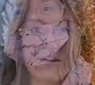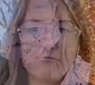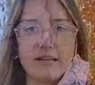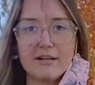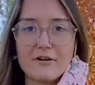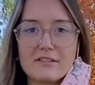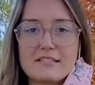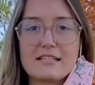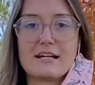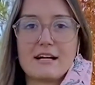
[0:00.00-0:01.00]
We know
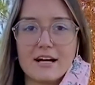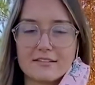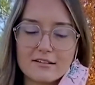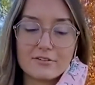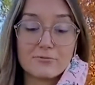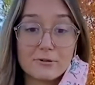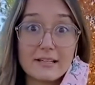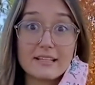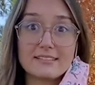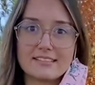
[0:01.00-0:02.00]
this year has looked
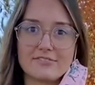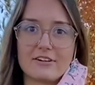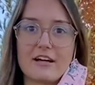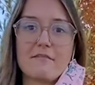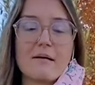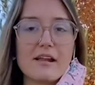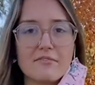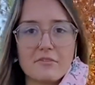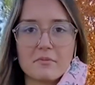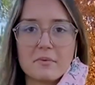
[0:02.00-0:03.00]
really different. It might
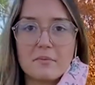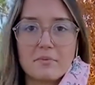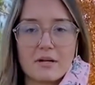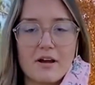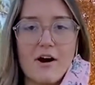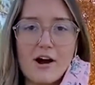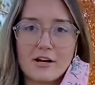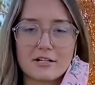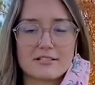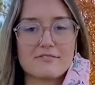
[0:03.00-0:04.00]
have even been pretty
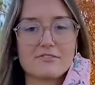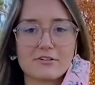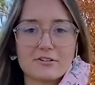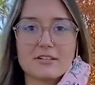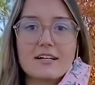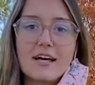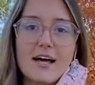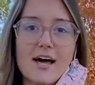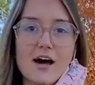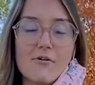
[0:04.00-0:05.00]
hard or difficult.
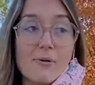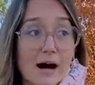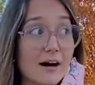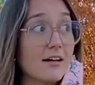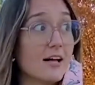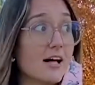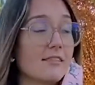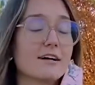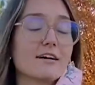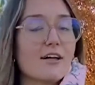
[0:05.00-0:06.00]
Well,
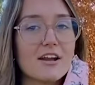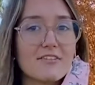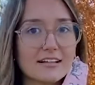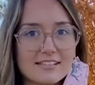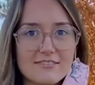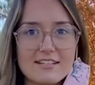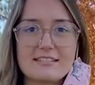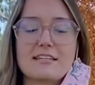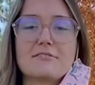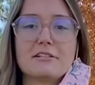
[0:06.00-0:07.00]
there are a lot of activities
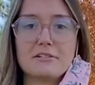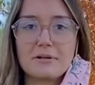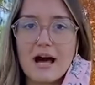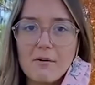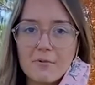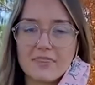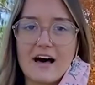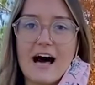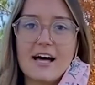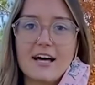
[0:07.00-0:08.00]
that you can do to help with
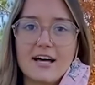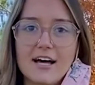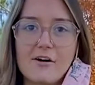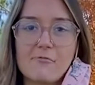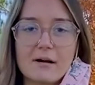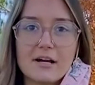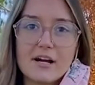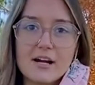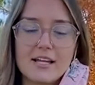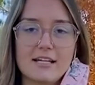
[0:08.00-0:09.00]
that.
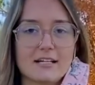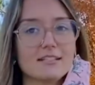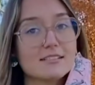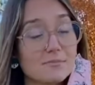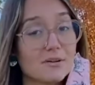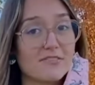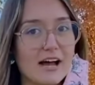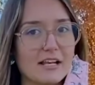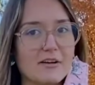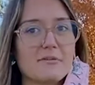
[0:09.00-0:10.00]
We're here to
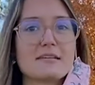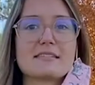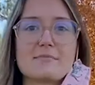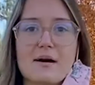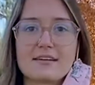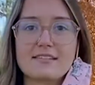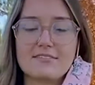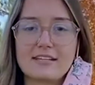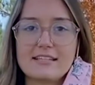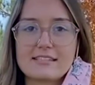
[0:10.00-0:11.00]
provide you with some
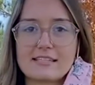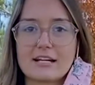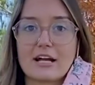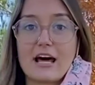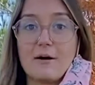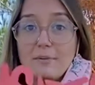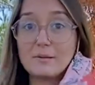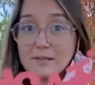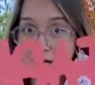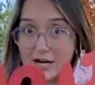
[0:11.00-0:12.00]
activities that are going to help
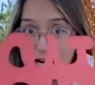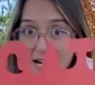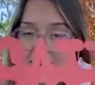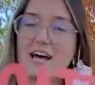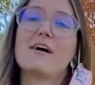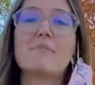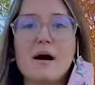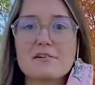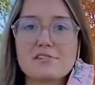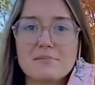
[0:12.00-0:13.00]
you learn, but
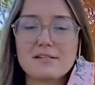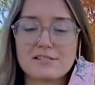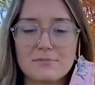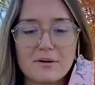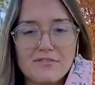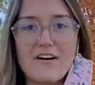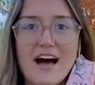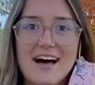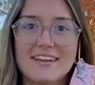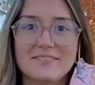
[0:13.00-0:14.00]
also be super
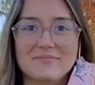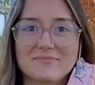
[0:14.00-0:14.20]
fun.